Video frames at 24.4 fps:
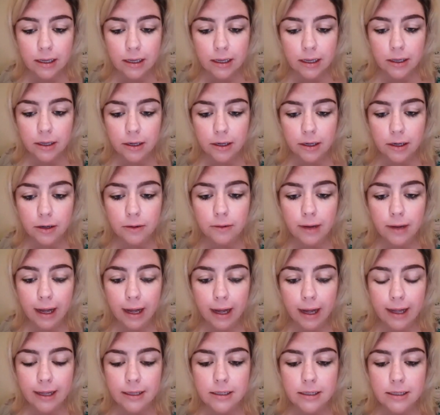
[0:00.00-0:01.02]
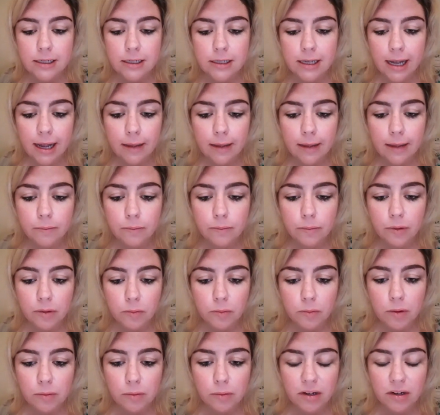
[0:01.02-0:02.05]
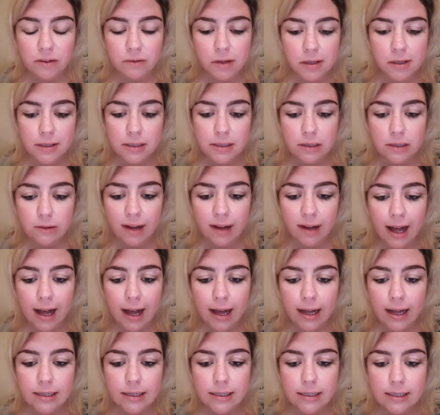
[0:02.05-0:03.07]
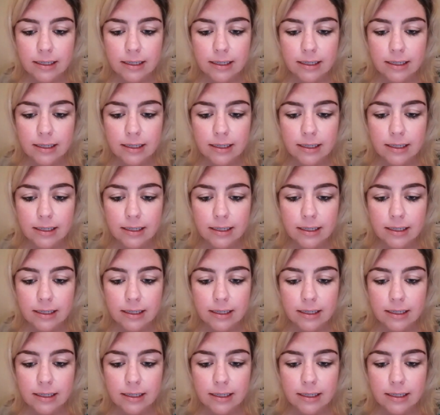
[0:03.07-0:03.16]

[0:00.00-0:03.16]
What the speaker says: you know, and but we would have also had